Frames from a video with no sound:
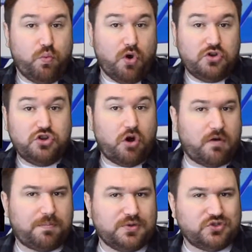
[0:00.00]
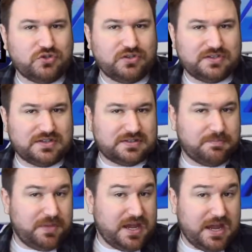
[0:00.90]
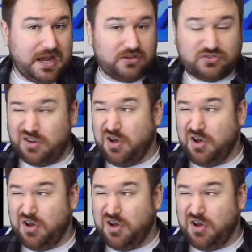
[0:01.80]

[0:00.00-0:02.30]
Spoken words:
won your opportunity to be here,